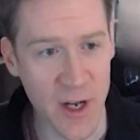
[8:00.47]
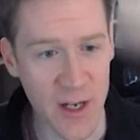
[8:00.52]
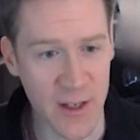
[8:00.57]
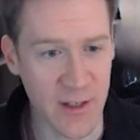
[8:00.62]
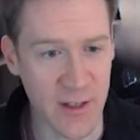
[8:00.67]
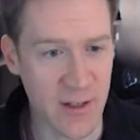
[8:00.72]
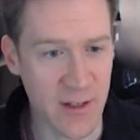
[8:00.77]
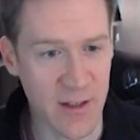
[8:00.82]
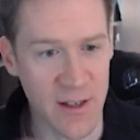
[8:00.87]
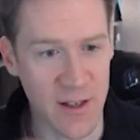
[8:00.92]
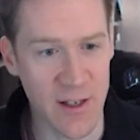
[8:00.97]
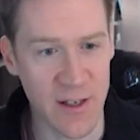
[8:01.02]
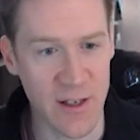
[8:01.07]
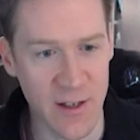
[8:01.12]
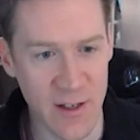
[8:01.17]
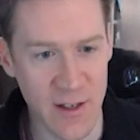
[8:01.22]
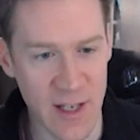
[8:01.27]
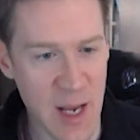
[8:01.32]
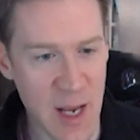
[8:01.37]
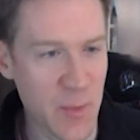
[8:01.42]
had to run
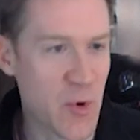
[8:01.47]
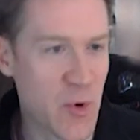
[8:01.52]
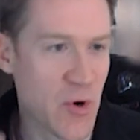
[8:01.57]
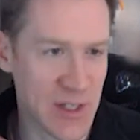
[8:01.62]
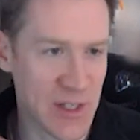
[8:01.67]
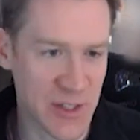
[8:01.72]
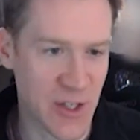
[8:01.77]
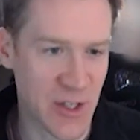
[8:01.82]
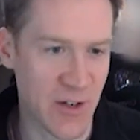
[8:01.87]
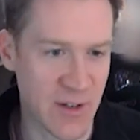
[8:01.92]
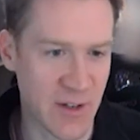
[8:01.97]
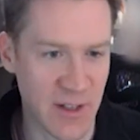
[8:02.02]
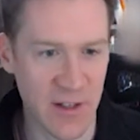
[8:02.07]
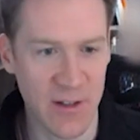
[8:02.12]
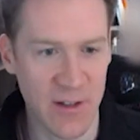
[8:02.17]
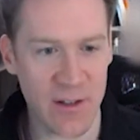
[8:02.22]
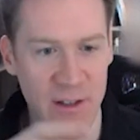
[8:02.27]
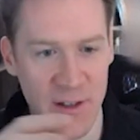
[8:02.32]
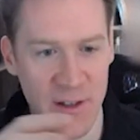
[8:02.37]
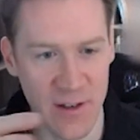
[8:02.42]
the namecoin
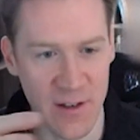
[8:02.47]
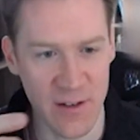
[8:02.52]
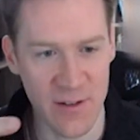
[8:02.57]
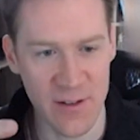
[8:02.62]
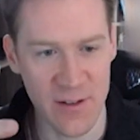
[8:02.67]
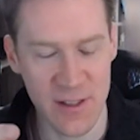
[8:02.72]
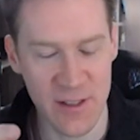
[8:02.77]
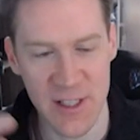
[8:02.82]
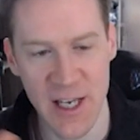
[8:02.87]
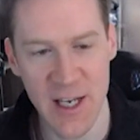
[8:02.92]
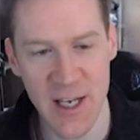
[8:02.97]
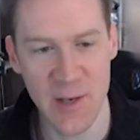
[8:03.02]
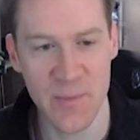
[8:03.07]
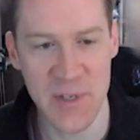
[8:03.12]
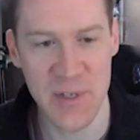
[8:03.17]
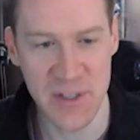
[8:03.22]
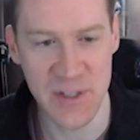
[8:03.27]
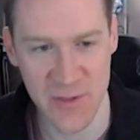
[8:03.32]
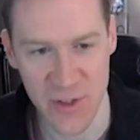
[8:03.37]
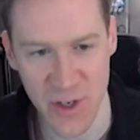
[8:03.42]
so the, the the
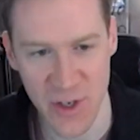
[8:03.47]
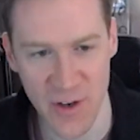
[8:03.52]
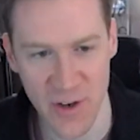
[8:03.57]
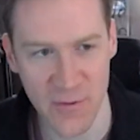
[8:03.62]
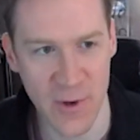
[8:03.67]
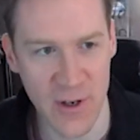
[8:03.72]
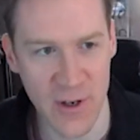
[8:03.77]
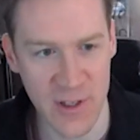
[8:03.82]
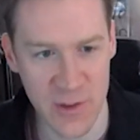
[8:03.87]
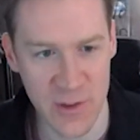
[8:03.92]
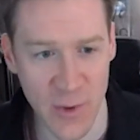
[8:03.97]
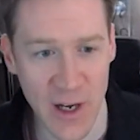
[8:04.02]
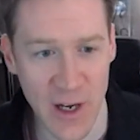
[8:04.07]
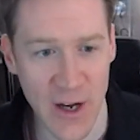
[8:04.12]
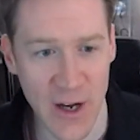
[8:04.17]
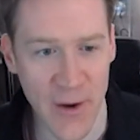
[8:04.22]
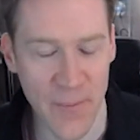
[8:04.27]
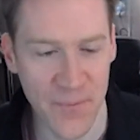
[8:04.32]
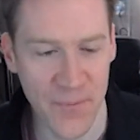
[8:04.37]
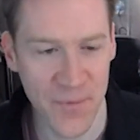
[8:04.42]
second piece of
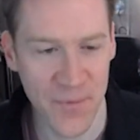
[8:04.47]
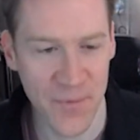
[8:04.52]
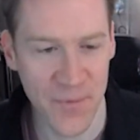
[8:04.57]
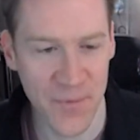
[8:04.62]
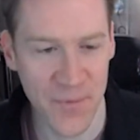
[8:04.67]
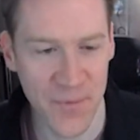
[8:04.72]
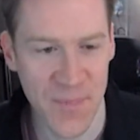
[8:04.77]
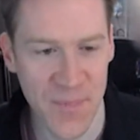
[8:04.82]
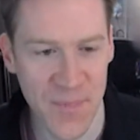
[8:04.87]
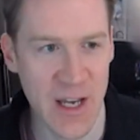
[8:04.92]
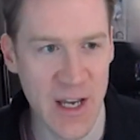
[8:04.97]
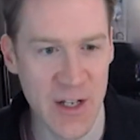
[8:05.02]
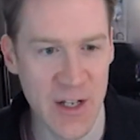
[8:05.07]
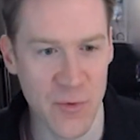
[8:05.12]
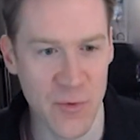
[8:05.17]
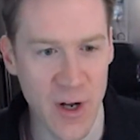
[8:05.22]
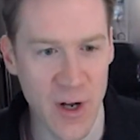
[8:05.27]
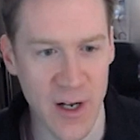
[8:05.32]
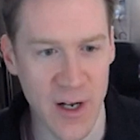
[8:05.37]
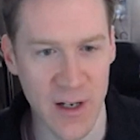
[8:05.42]
software as well
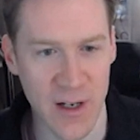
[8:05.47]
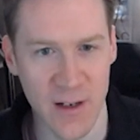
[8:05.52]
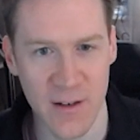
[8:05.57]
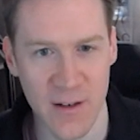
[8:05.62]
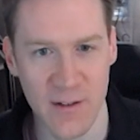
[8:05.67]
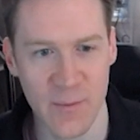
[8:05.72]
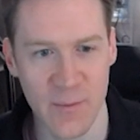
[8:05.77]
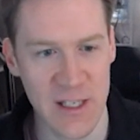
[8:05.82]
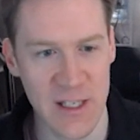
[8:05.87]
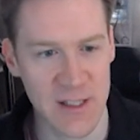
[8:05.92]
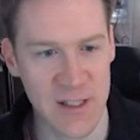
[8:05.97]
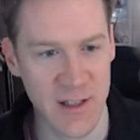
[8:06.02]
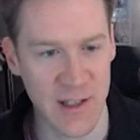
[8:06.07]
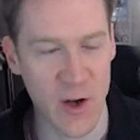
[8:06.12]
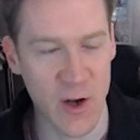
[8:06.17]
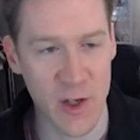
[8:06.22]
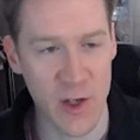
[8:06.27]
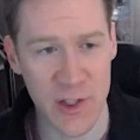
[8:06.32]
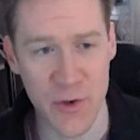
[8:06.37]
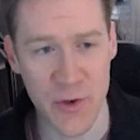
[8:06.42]
so you had to run
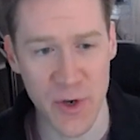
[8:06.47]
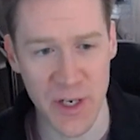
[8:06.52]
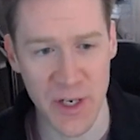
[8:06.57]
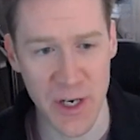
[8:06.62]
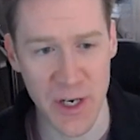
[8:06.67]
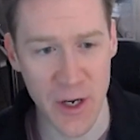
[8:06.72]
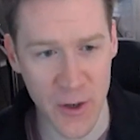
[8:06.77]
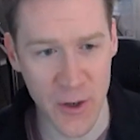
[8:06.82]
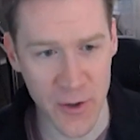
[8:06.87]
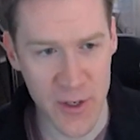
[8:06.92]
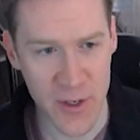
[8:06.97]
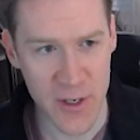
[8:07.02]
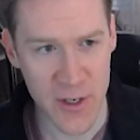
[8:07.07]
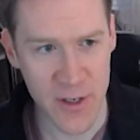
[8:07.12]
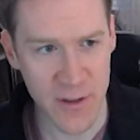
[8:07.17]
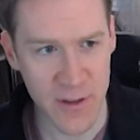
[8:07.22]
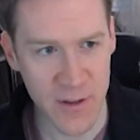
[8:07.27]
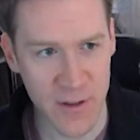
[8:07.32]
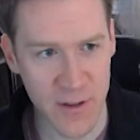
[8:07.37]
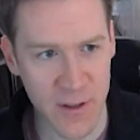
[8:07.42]
basically the altcoin
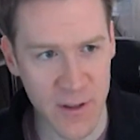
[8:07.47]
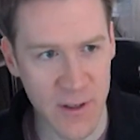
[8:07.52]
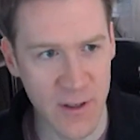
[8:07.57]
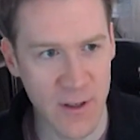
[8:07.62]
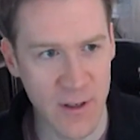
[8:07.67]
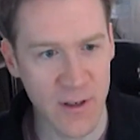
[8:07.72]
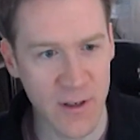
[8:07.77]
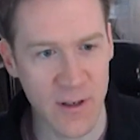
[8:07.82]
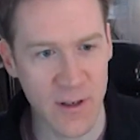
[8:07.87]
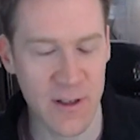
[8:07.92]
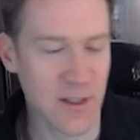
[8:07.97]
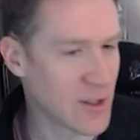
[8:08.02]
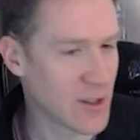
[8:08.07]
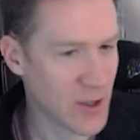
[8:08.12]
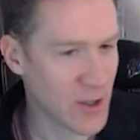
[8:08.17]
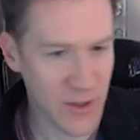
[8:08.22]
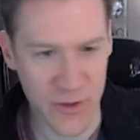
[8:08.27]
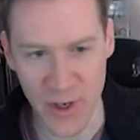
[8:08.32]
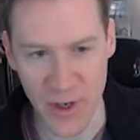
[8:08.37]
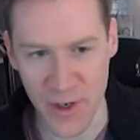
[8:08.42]
node
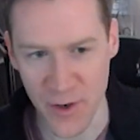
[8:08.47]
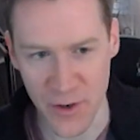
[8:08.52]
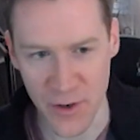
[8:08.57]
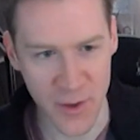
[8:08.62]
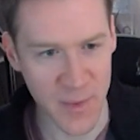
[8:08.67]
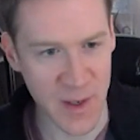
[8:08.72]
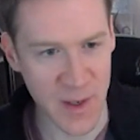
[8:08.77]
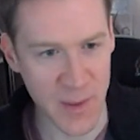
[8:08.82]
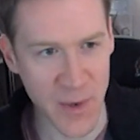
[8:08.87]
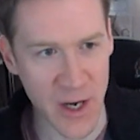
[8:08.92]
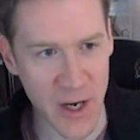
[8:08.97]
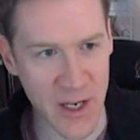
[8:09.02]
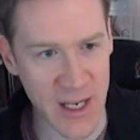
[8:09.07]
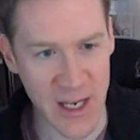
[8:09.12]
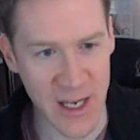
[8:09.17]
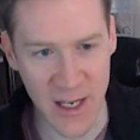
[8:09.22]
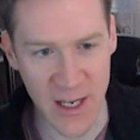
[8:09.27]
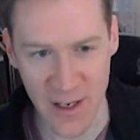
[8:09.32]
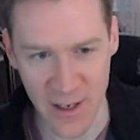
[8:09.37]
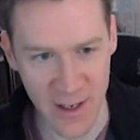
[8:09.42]
and the altcoin node could
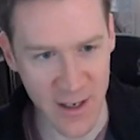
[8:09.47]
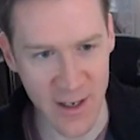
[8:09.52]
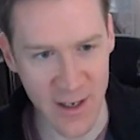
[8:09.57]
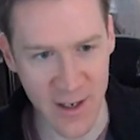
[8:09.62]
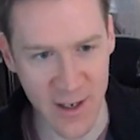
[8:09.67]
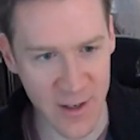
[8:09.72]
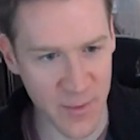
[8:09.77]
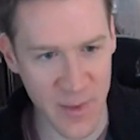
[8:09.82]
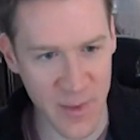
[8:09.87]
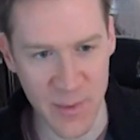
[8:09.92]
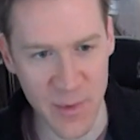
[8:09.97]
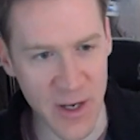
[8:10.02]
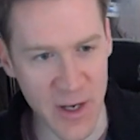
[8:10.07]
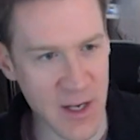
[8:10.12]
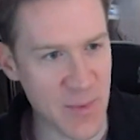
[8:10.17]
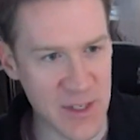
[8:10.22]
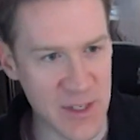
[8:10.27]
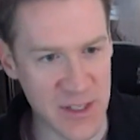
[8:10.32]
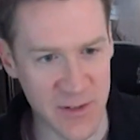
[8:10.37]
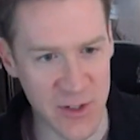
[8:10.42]
be a buggy it
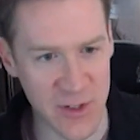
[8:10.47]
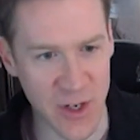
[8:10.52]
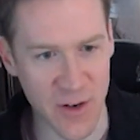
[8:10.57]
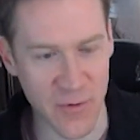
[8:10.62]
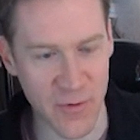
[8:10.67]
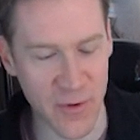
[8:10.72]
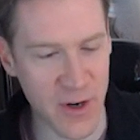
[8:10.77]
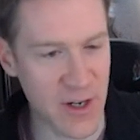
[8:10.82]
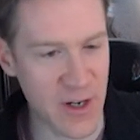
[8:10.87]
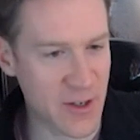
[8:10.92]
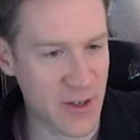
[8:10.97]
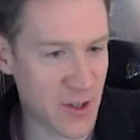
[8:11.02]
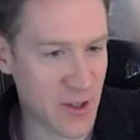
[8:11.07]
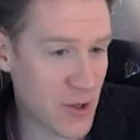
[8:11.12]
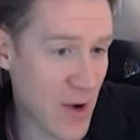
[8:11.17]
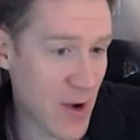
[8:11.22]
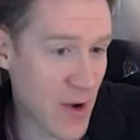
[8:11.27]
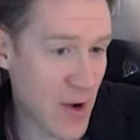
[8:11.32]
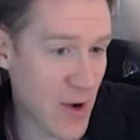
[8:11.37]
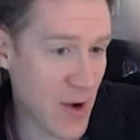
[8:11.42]
could be a buggy piece of
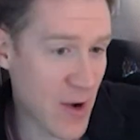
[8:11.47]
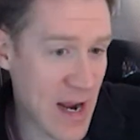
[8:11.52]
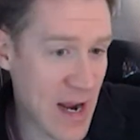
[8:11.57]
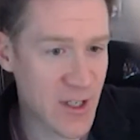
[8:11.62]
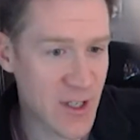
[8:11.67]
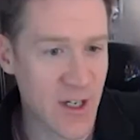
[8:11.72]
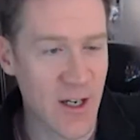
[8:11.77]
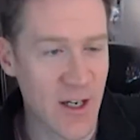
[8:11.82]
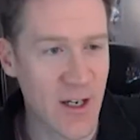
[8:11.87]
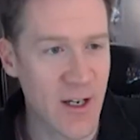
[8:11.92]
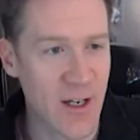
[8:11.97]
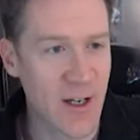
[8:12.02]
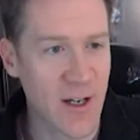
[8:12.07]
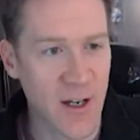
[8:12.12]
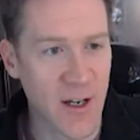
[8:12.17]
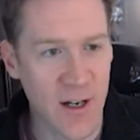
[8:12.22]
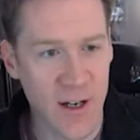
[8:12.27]
software and it could crash